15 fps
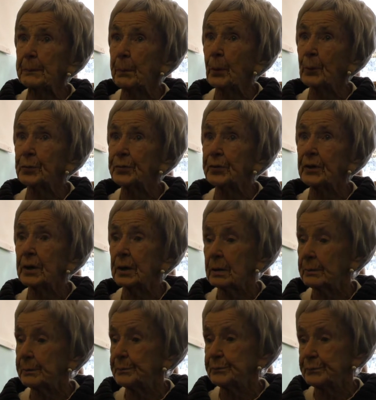put
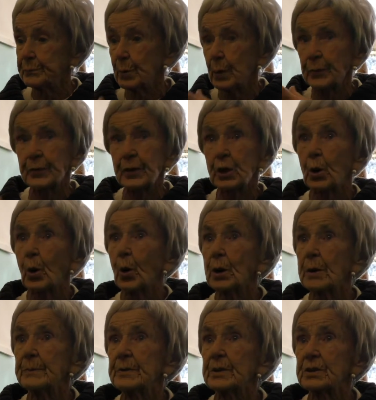the, what they call
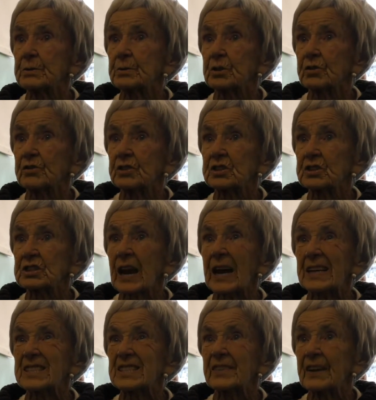them, the
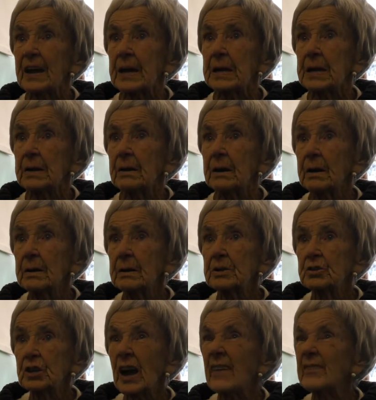stacks of hay,
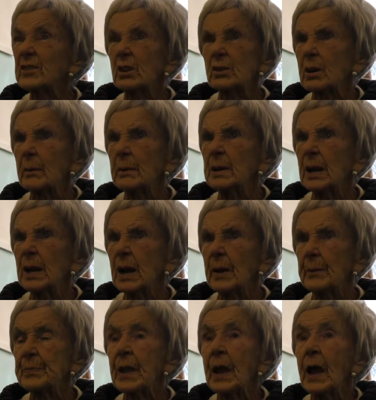chaps or something in
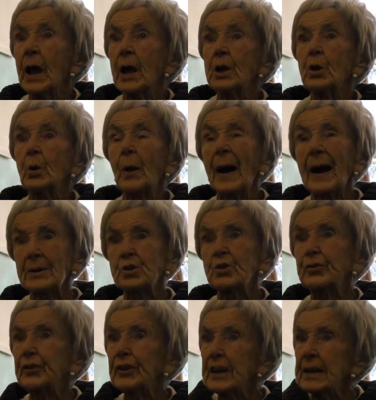it. You had
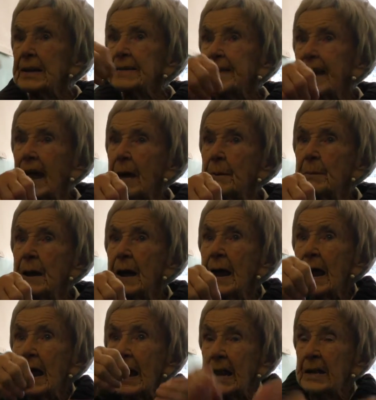to feed them
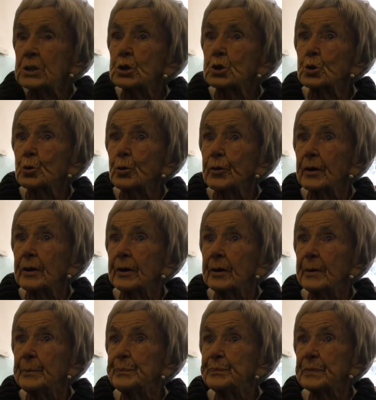into
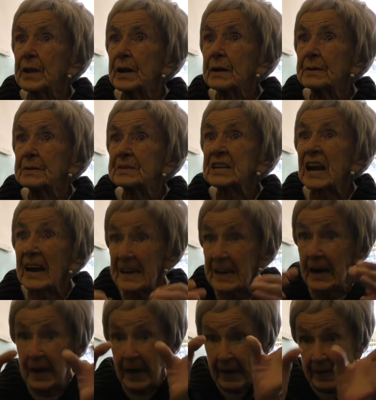the
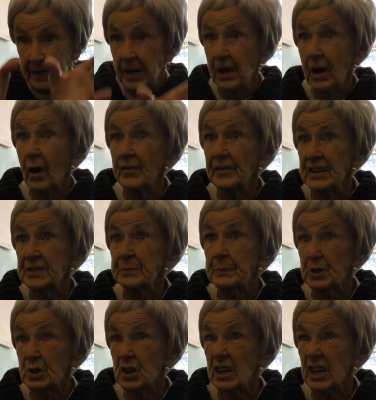tunnel, like, on this
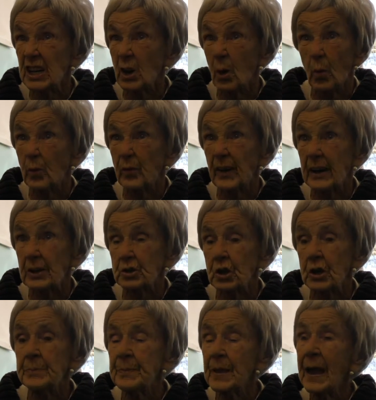machine,
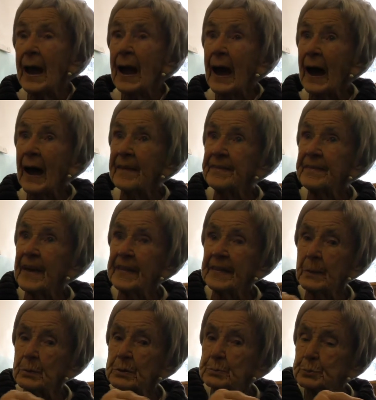old-fashioned. And then
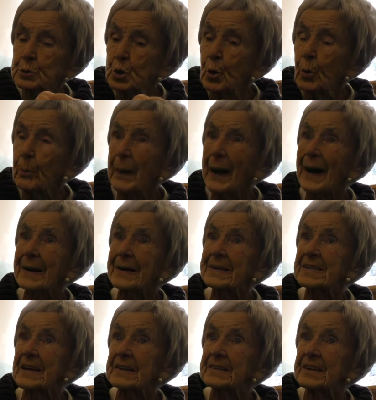there was two
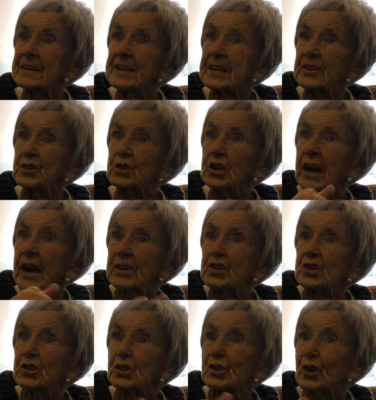bags underneath to
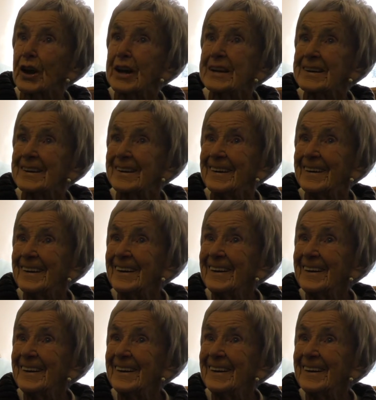catch the grain.